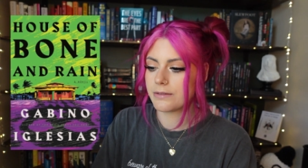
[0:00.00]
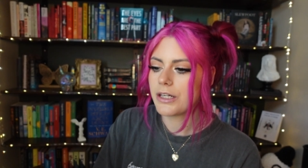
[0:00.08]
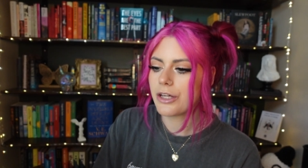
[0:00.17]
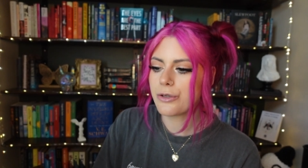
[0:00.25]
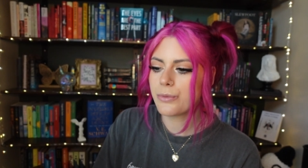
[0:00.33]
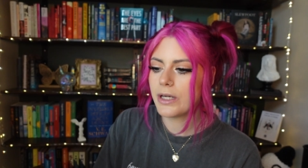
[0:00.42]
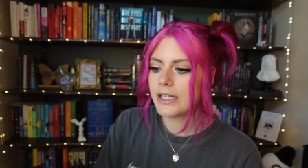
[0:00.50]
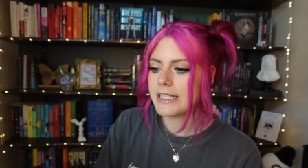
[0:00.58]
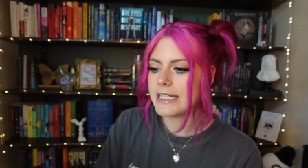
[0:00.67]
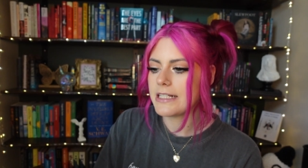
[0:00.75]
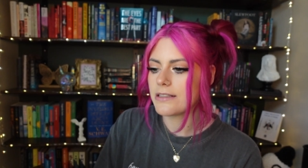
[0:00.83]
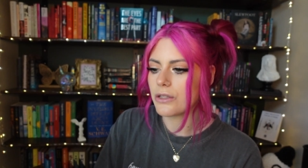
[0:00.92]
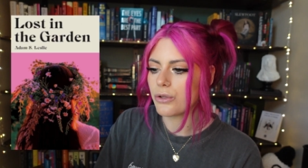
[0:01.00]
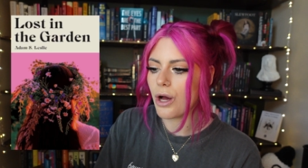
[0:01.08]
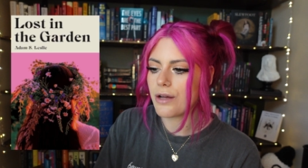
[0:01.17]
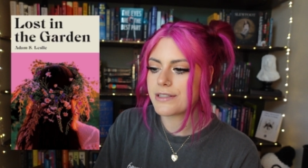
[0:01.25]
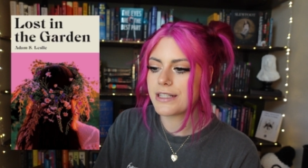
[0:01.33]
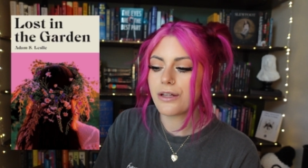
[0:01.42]
Another one is
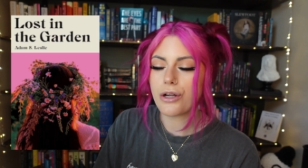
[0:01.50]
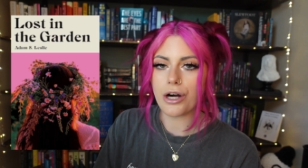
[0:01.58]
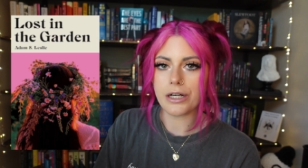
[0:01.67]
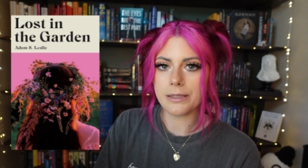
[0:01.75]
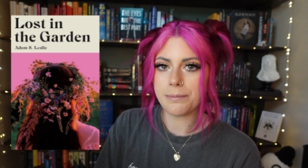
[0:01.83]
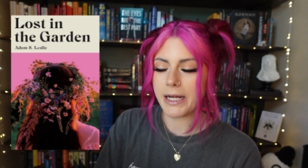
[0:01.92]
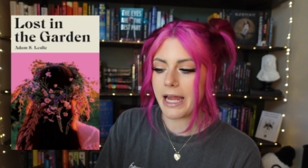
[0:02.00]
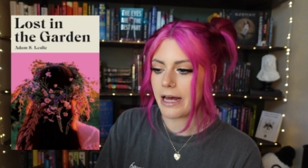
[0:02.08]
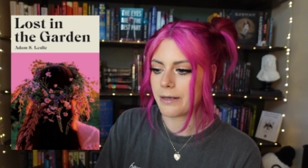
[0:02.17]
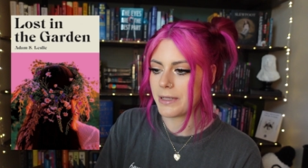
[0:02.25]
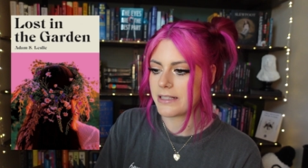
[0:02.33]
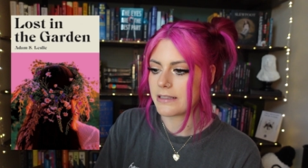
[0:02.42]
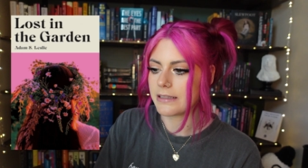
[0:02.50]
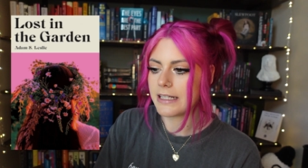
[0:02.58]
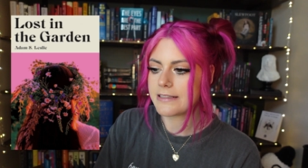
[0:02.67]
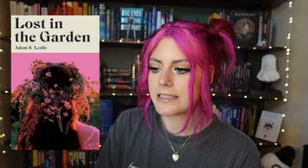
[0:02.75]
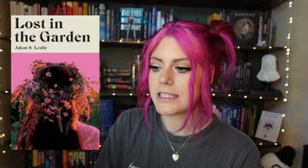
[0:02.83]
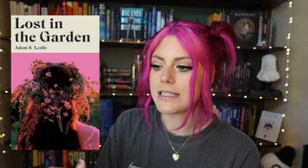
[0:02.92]
Lost in the Garden by Adam S.
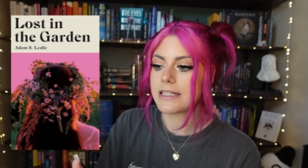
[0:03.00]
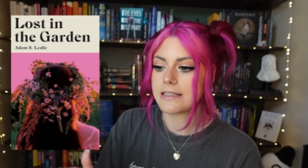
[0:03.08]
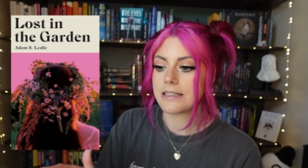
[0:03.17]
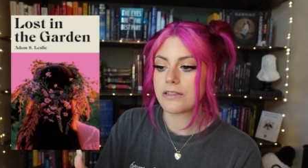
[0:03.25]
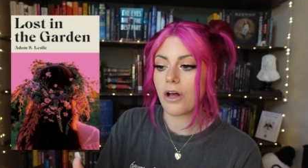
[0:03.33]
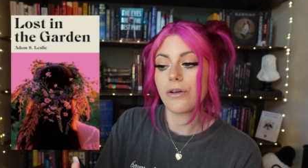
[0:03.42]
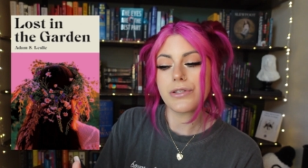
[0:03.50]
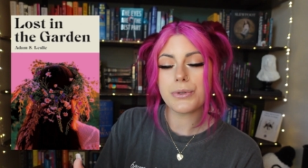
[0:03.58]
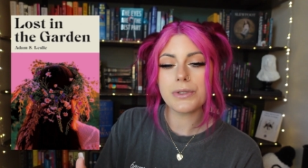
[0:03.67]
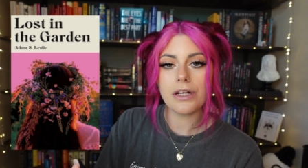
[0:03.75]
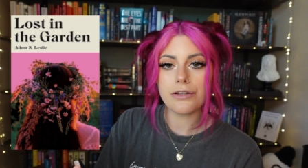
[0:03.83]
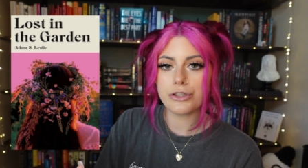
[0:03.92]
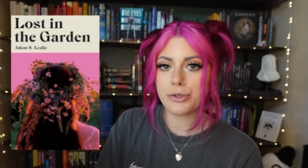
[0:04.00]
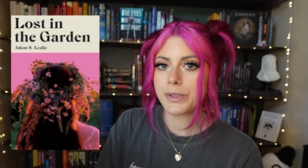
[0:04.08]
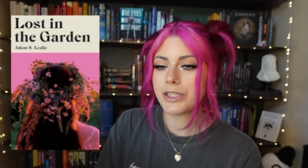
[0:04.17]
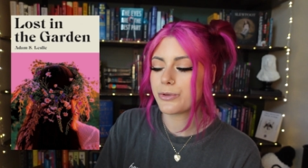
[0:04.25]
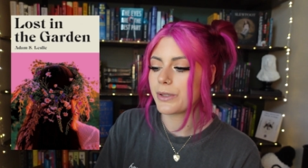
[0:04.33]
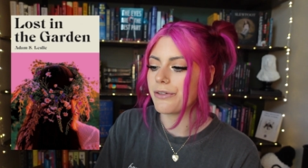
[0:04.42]
Leslie. This is also another
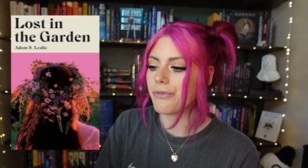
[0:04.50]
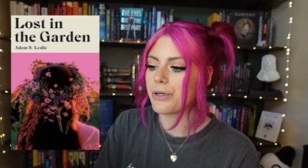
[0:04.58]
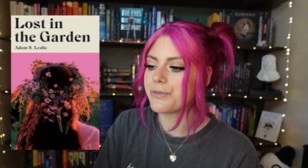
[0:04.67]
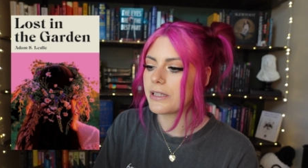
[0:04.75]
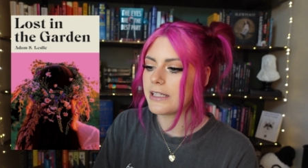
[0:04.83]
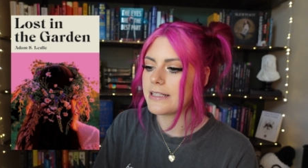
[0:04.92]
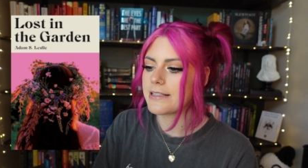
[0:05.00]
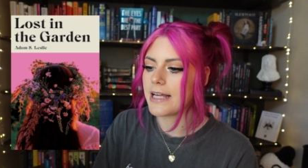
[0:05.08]
2024 release,